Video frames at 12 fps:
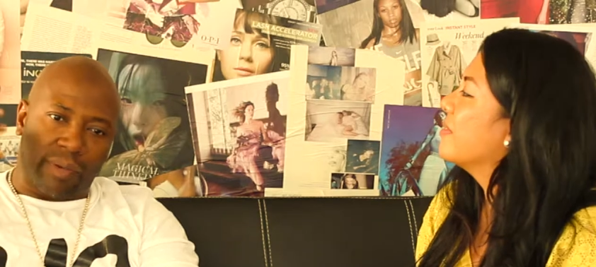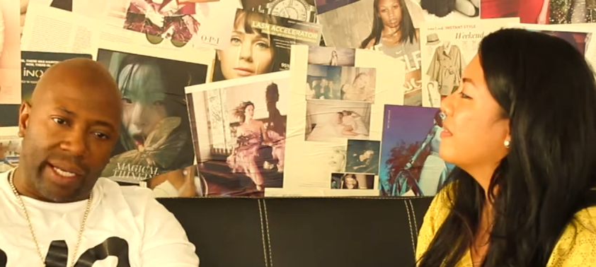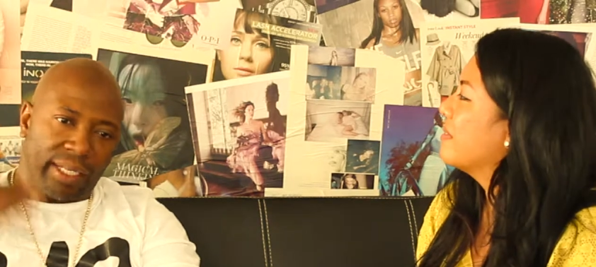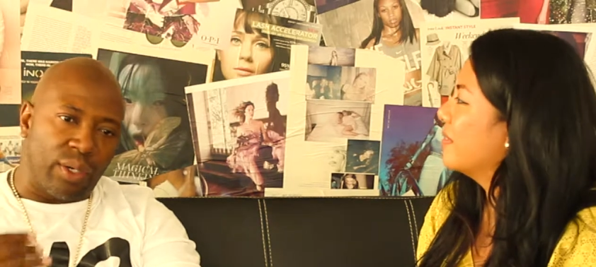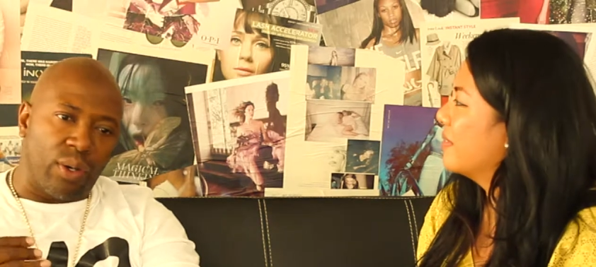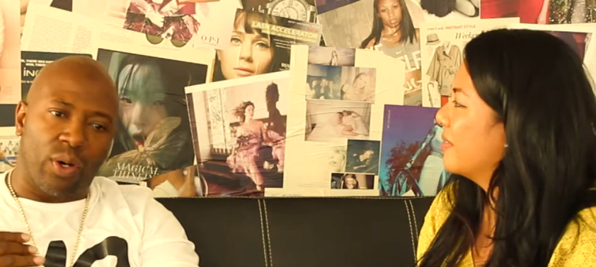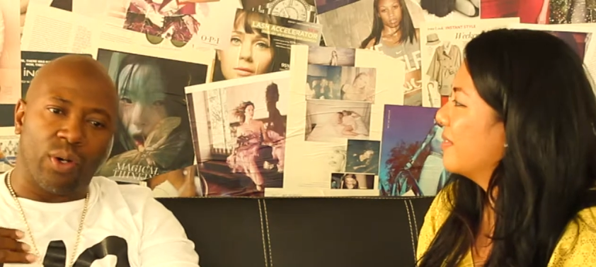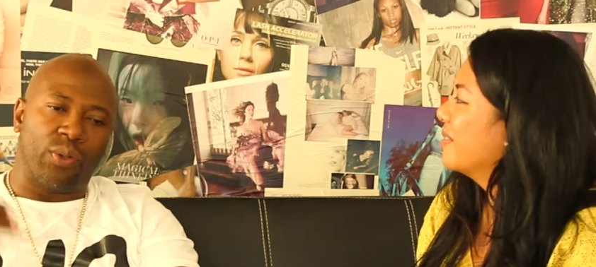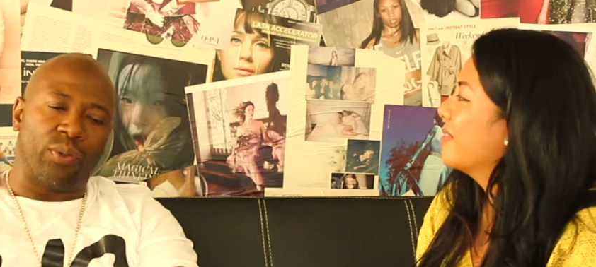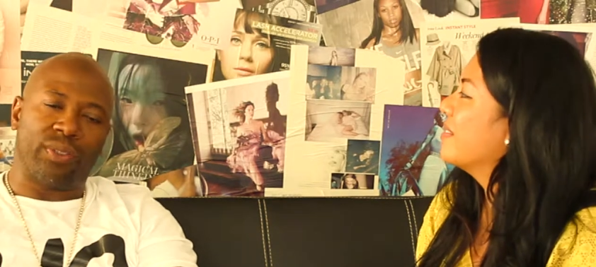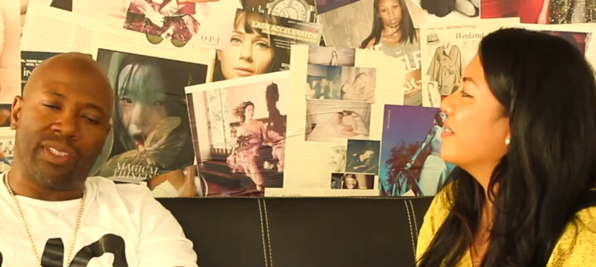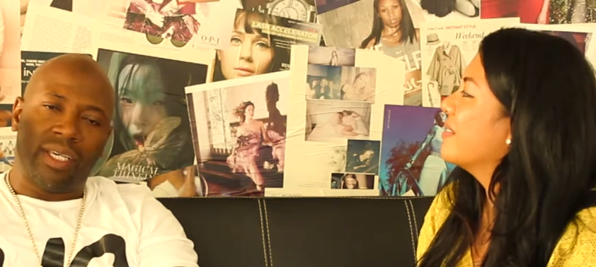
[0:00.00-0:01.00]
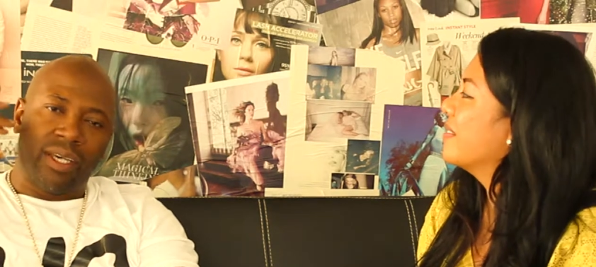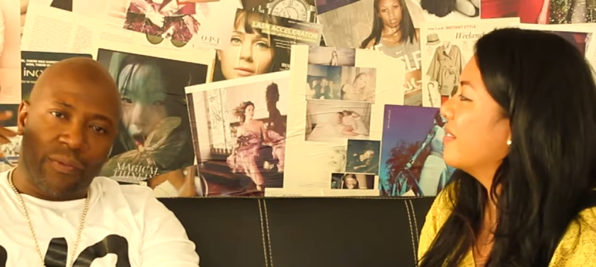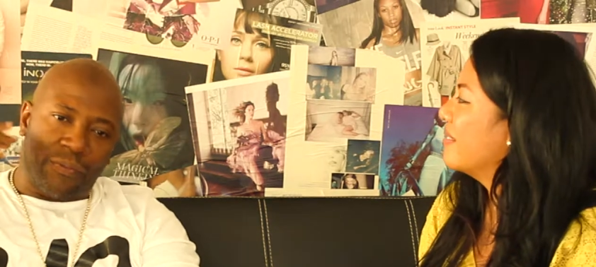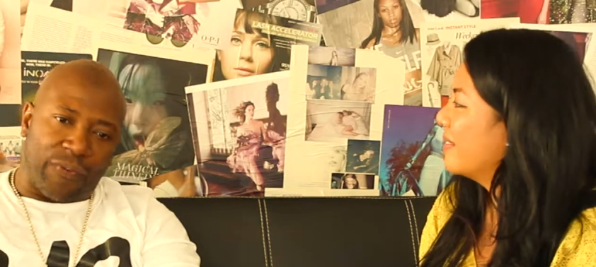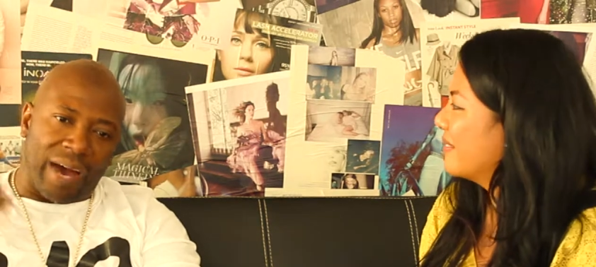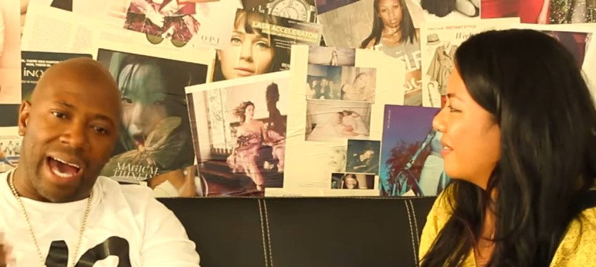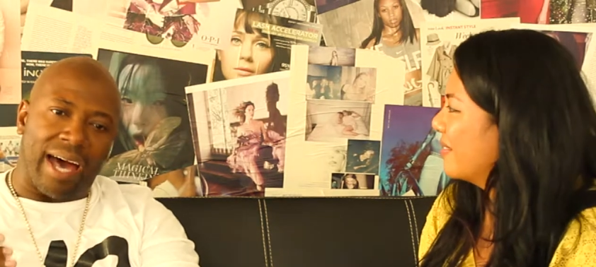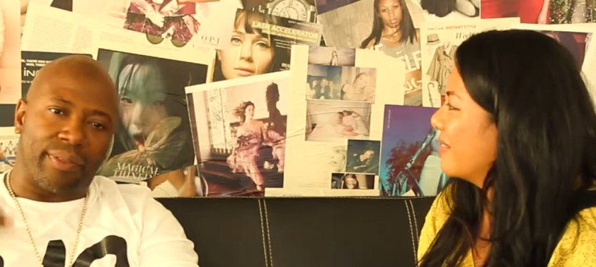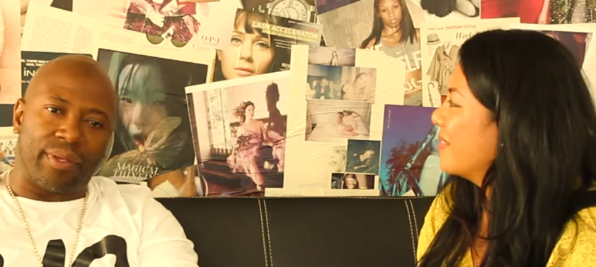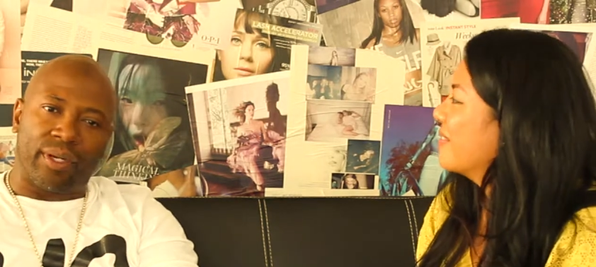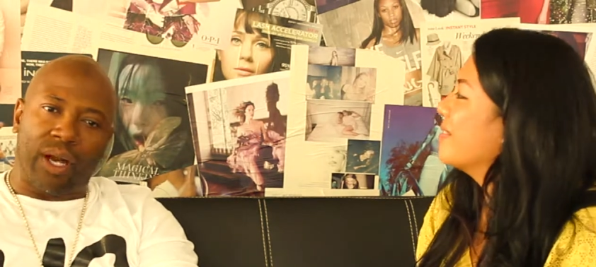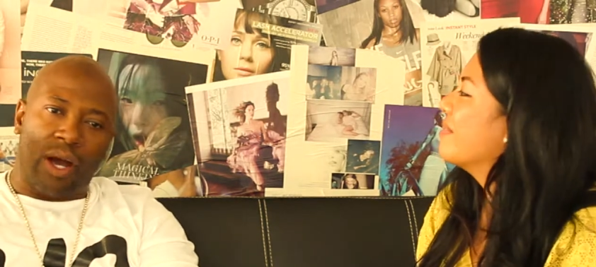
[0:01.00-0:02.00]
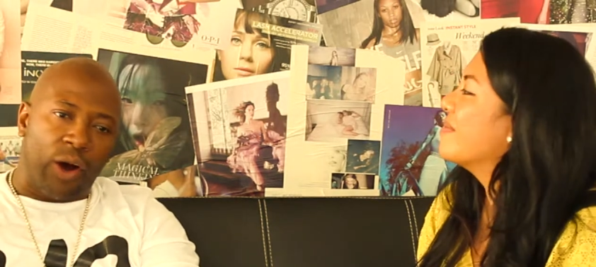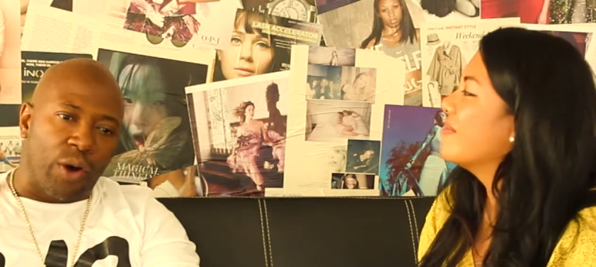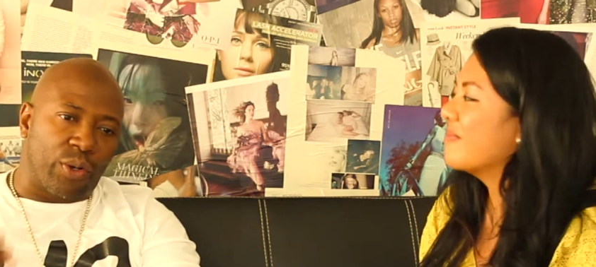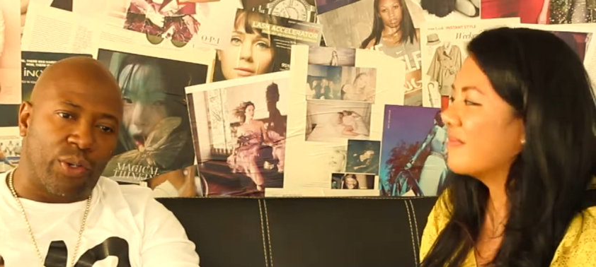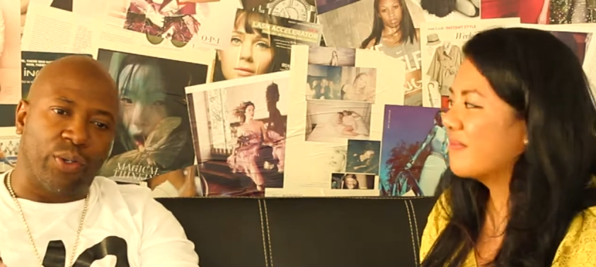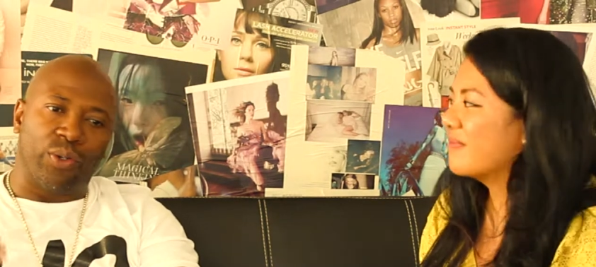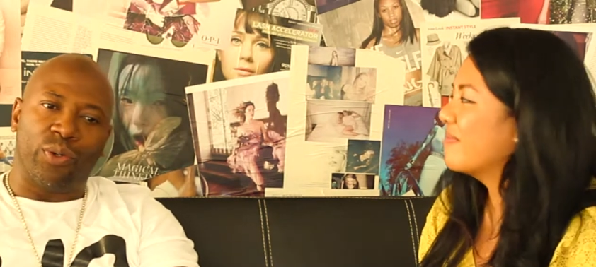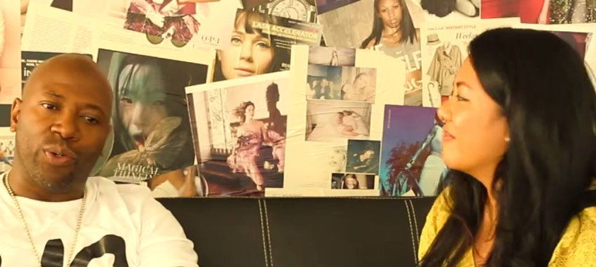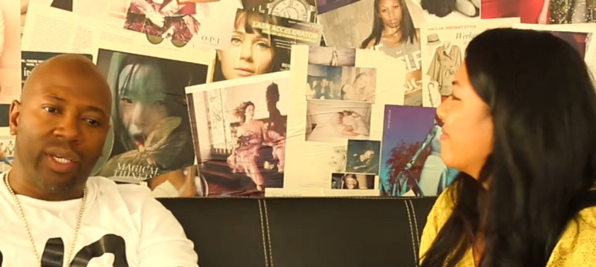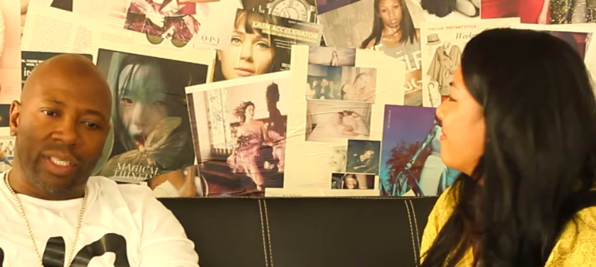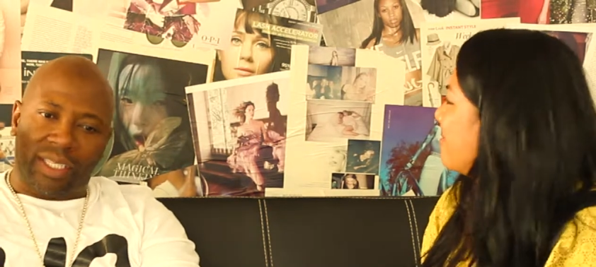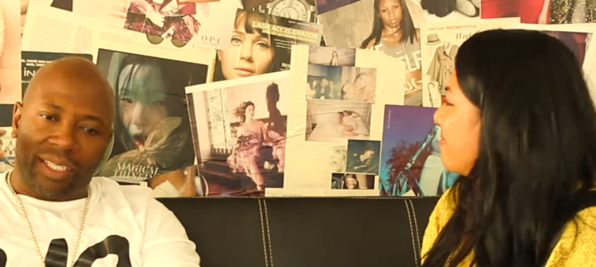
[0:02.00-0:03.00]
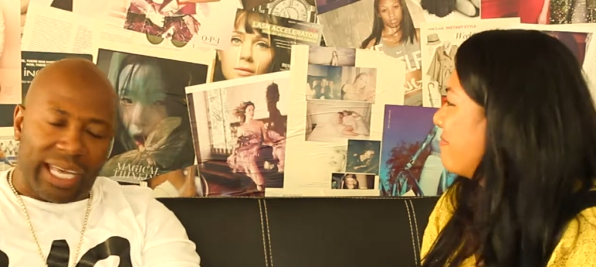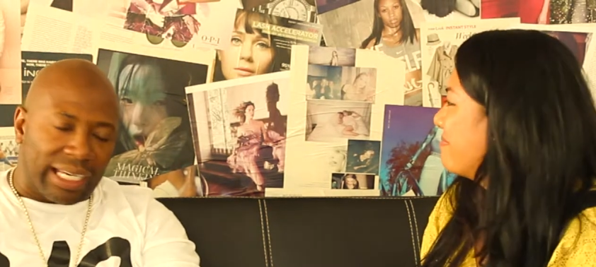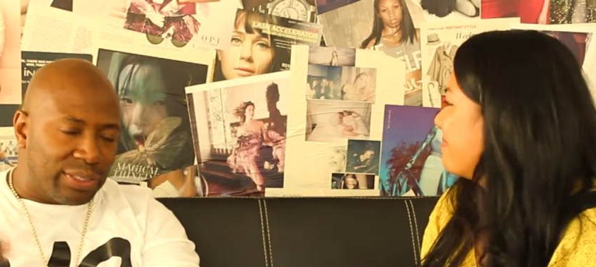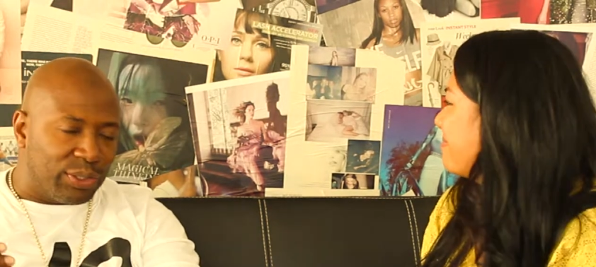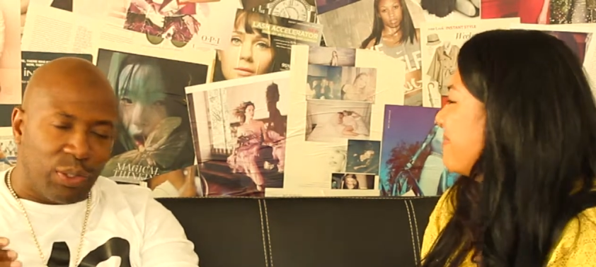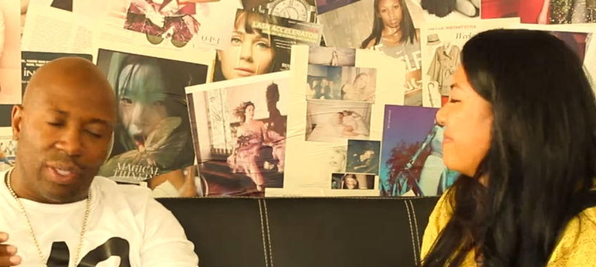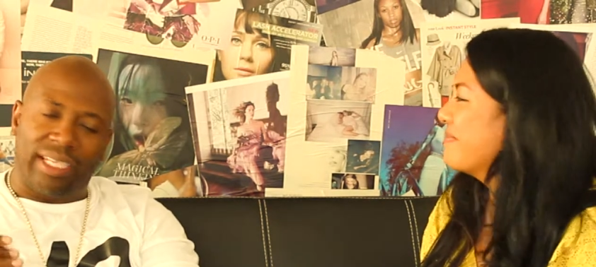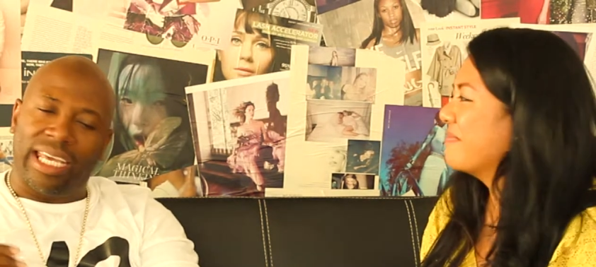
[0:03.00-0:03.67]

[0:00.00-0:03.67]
Speaker 1: radio host father, uncle, your next door